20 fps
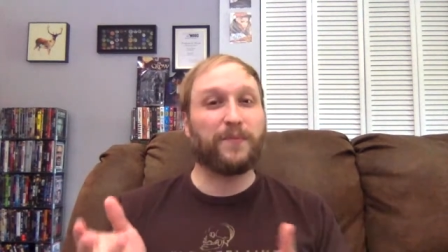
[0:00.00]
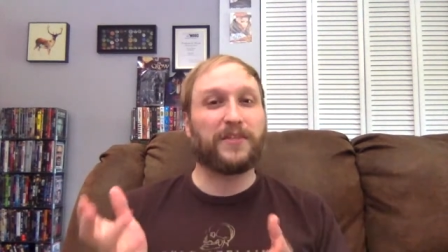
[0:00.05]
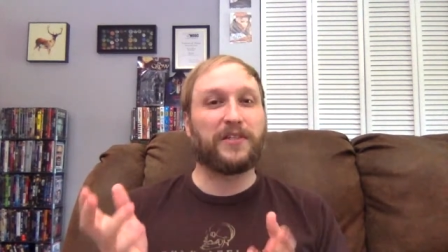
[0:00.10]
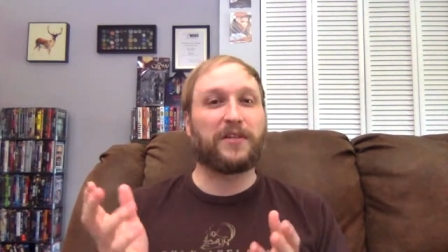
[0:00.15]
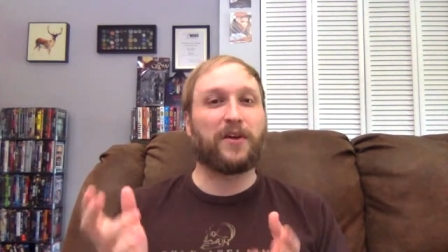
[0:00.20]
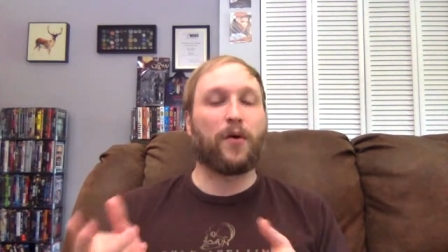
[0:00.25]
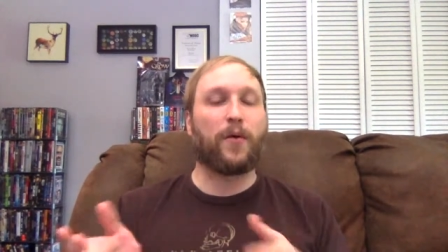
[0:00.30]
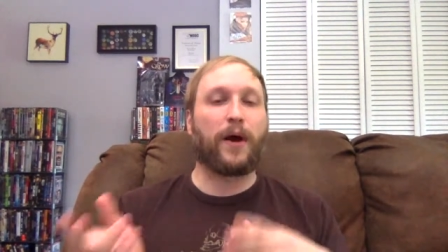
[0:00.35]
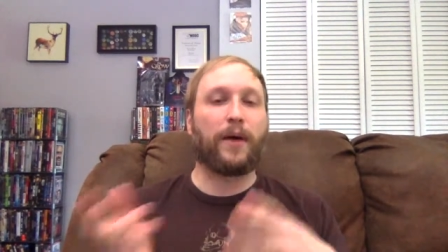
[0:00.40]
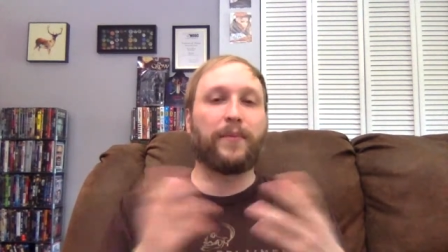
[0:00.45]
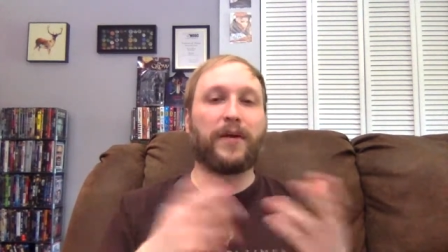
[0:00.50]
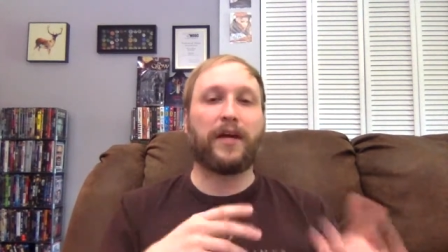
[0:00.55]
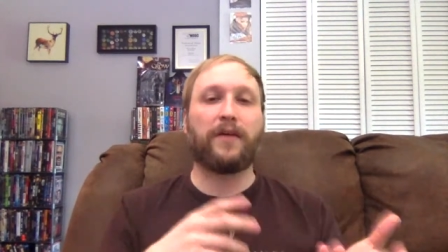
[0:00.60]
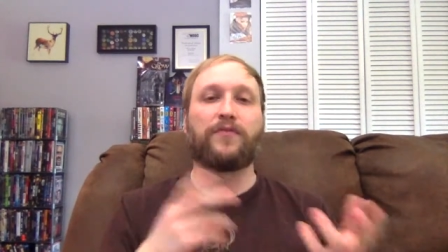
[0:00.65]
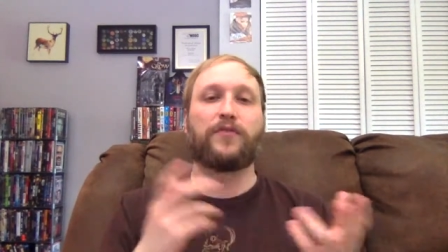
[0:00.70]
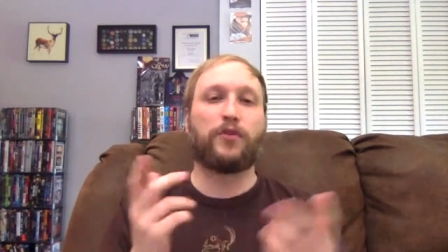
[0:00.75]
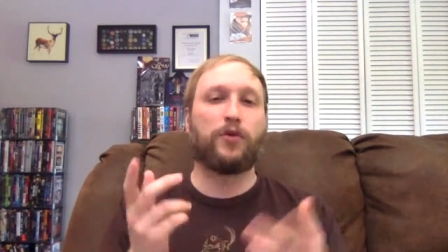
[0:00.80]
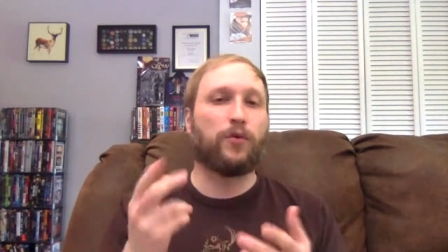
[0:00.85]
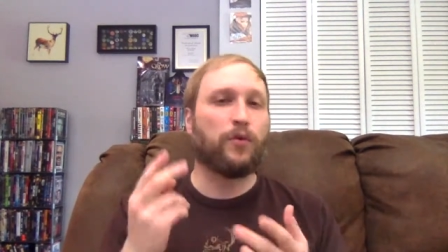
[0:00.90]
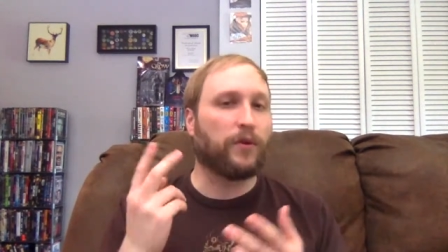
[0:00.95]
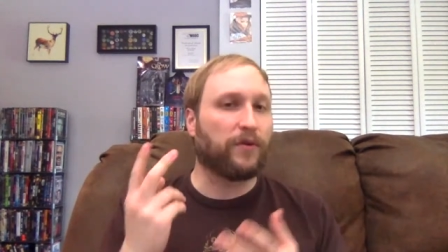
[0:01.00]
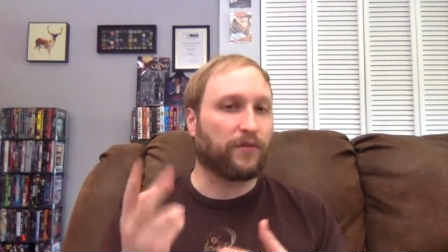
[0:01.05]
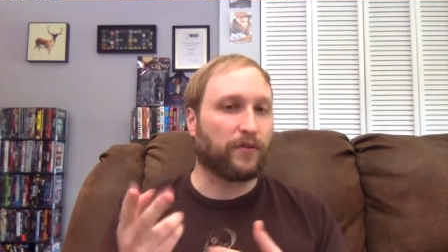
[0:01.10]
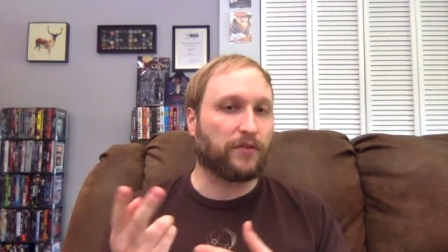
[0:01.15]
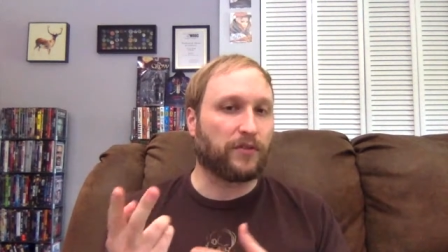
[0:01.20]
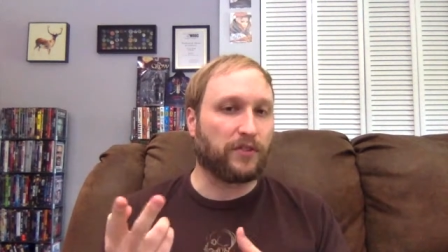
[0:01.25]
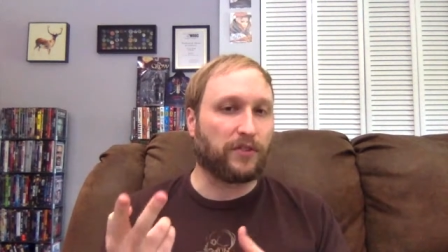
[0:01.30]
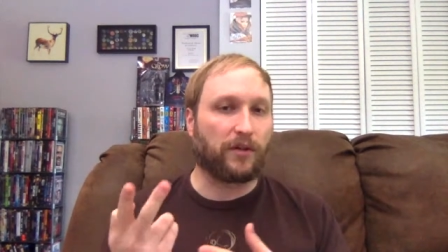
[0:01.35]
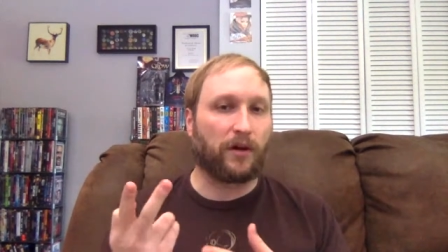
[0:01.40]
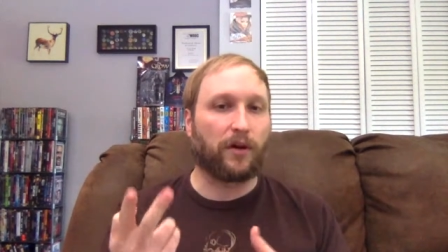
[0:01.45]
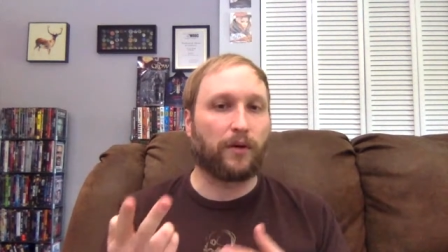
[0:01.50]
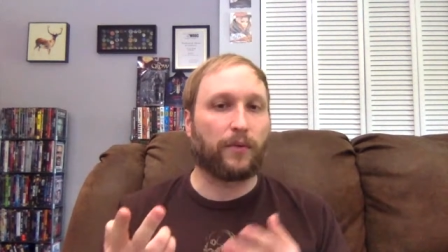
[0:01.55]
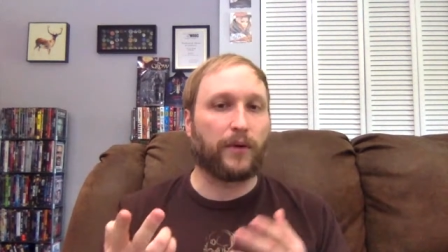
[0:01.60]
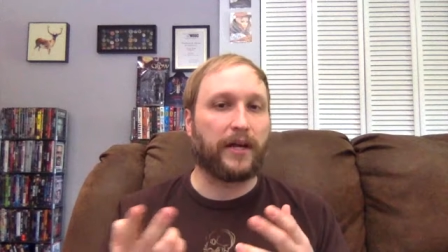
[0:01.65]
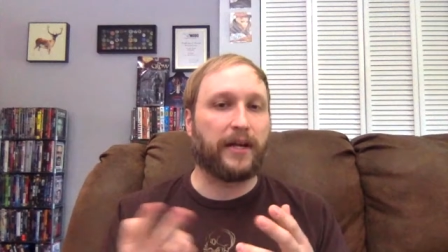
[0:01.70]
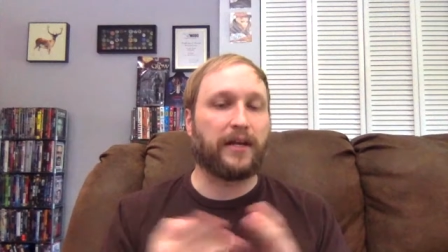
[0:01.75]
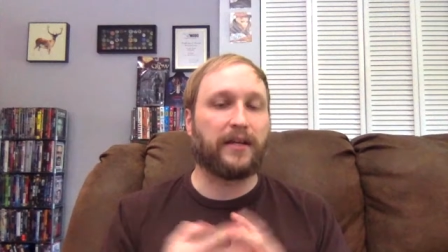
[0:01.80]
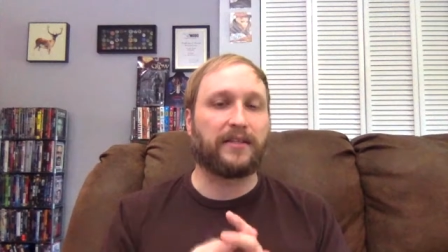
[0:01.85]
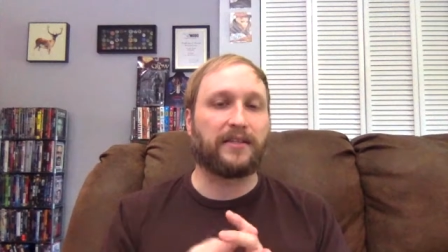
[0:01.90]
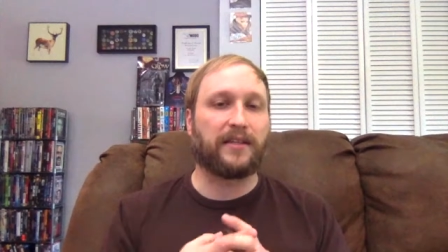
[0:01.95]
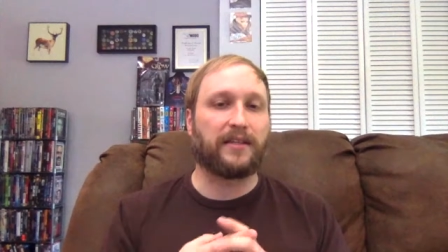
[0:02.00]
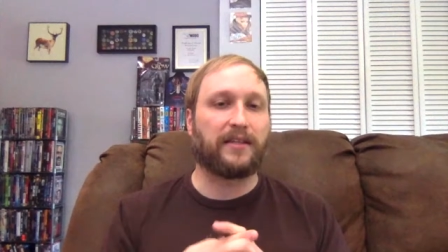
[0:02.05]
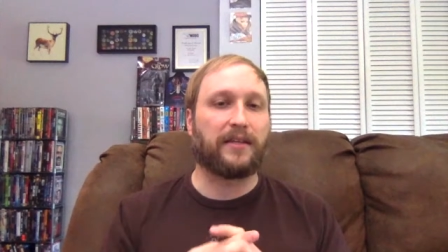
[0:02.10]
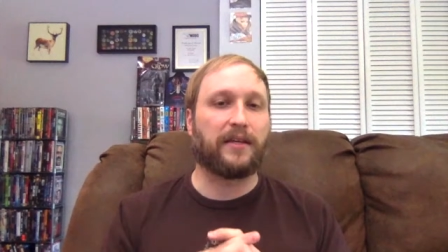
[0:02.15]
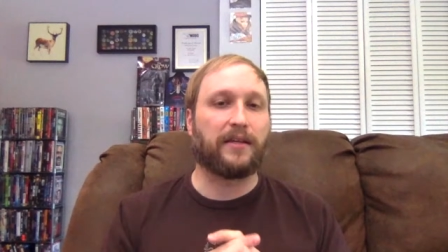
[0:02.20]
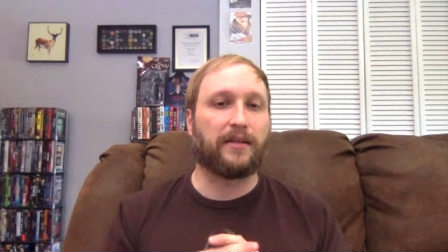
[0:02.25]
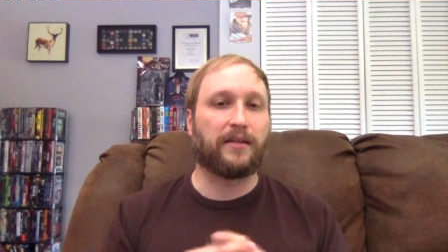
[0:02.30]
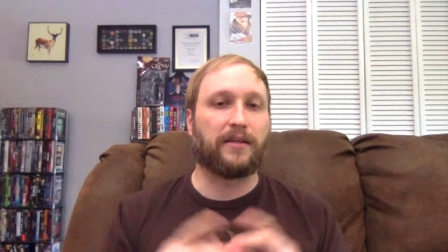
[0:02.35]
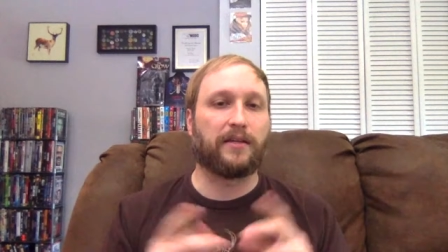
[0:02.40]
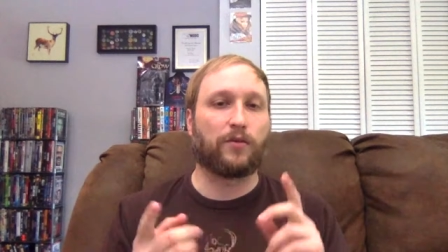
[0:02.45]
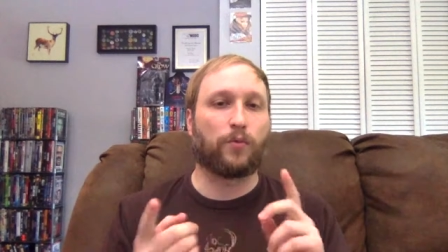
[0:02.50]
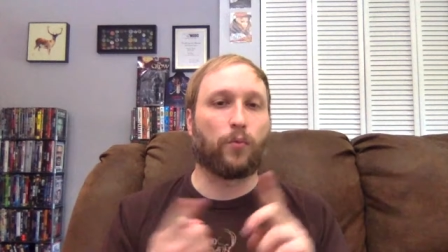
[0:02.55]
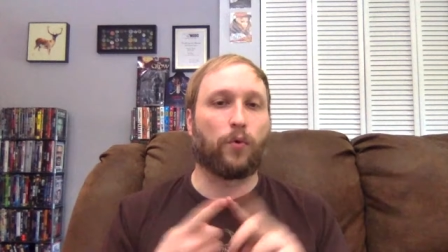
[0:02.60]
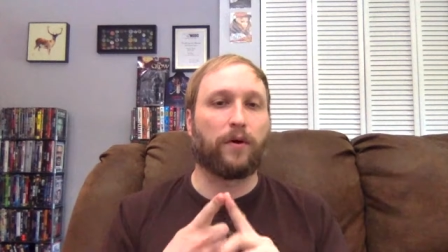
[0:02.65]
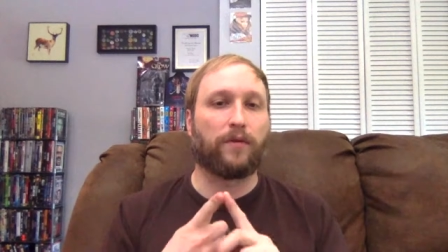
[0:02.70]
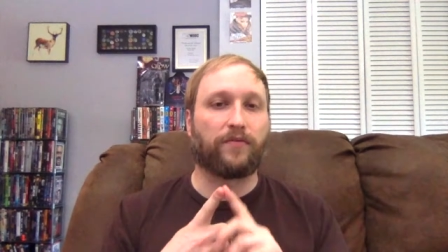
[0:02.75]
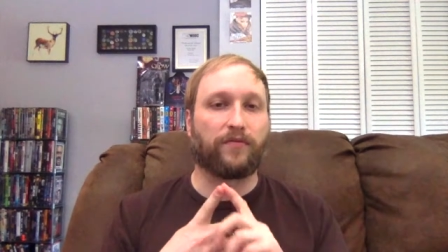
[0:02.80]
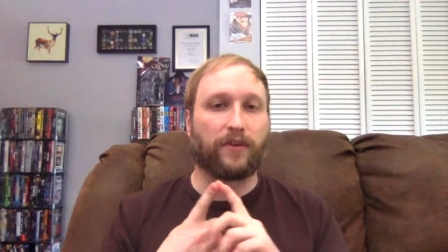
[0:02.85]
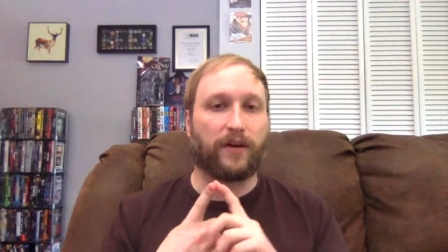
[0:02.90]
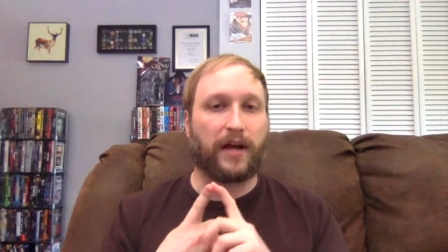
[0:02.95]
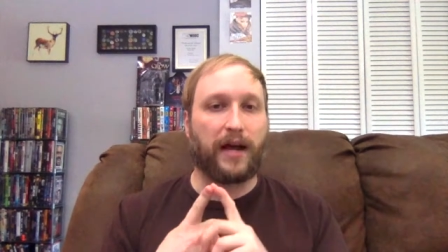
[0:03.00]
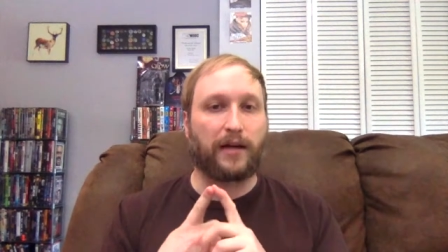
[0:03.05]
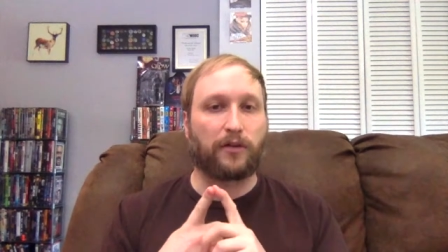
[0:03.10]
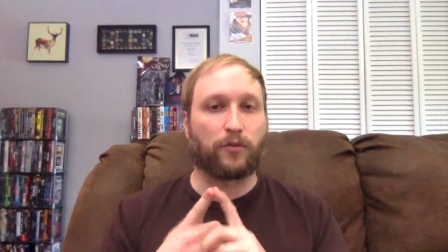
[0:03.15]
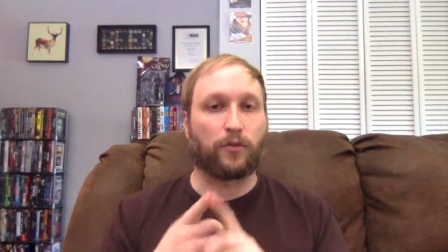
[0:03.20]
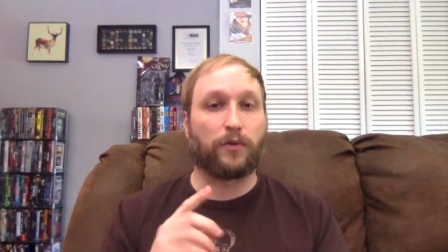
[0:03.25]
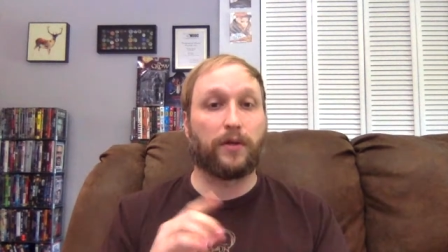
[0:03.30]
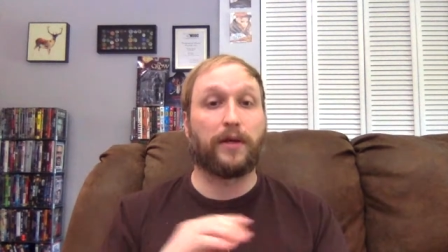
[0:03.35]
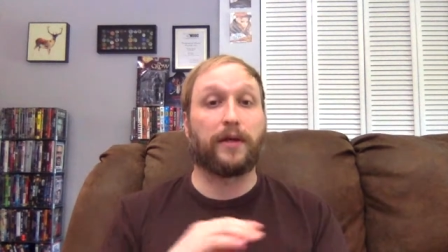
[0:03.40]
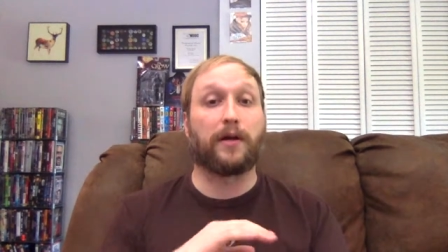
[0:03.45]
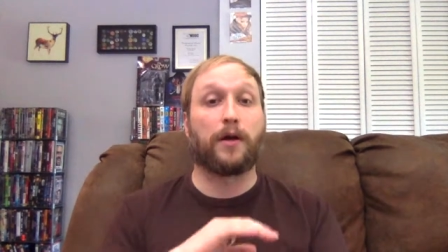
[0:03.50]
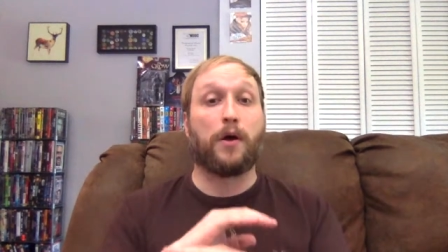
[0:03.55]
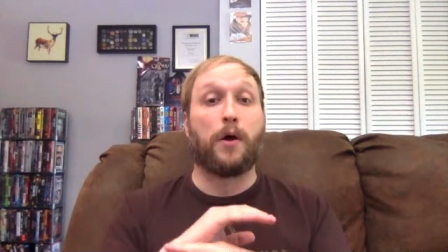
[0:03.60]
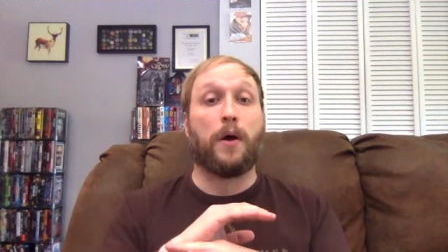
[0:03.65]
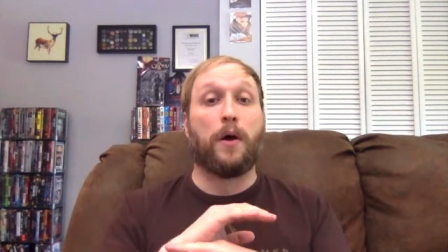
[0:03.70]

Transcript: So I'm going to have two different star ratings at the end of this one for an actual like